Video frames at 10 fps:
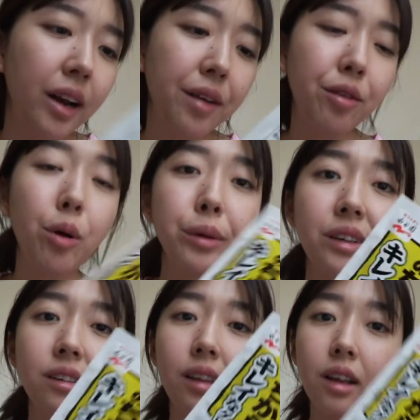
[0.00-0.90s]
And I've
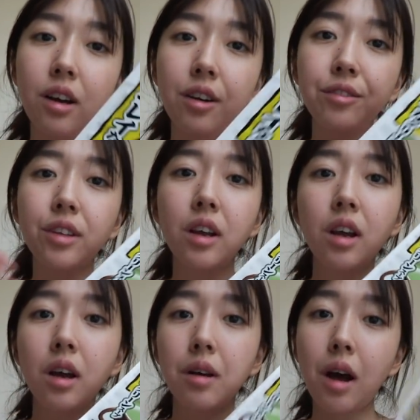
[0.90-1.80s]
always loved
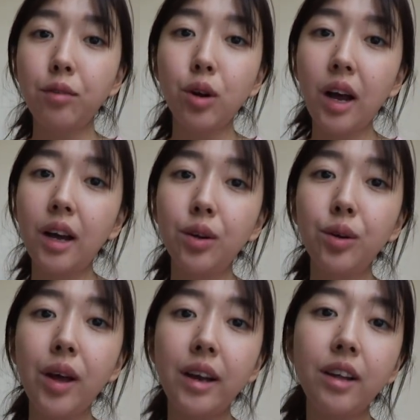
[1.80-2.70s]

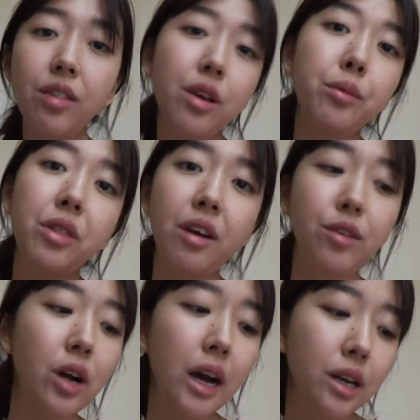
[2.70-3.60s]
avocado, anything with
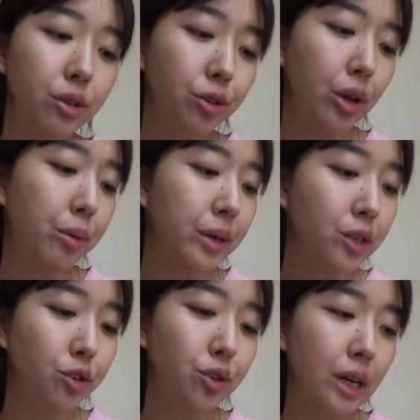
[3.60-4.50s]
avocado, so I
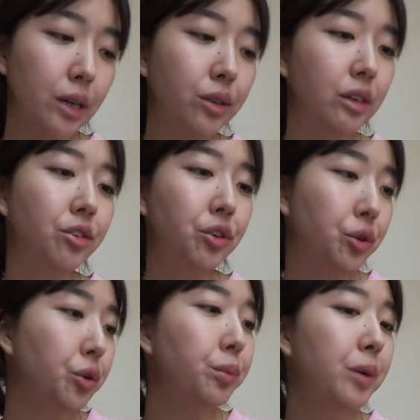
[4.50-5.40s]
wanted to try out their
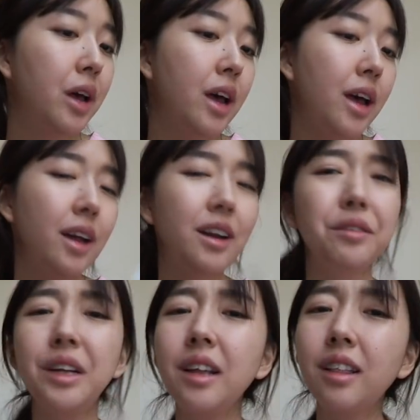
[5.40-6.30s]
soup. And I
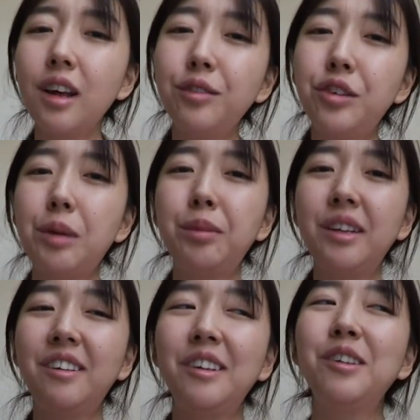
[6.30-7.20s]
really love
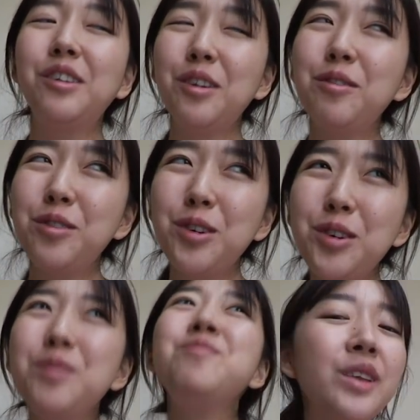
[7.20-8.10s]
Japanese instant
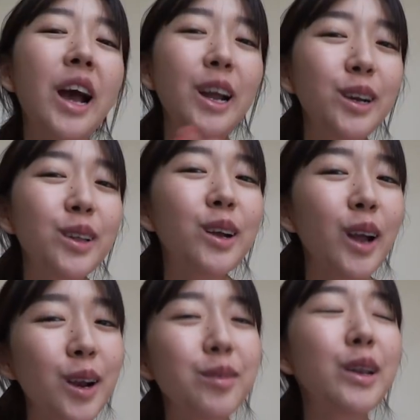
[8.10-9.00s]
food. I know they're
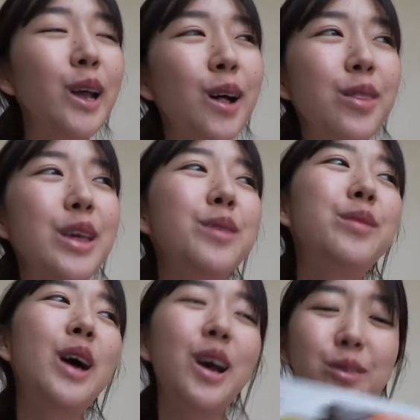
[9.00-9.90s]
kind of unhealthy,
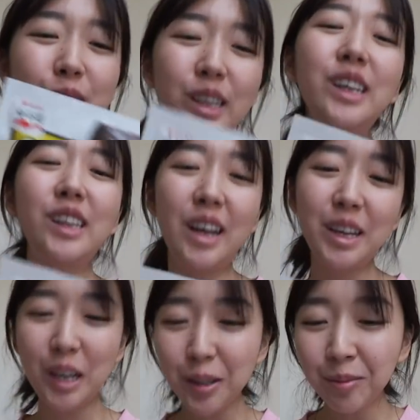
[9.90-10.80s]
but I really
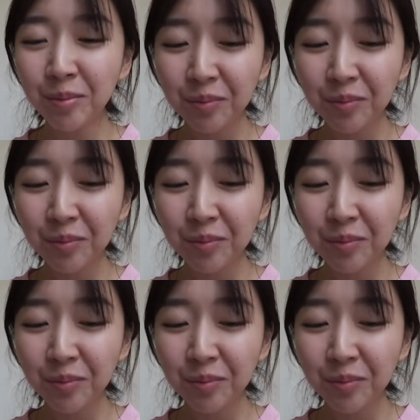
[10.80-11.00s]
like it.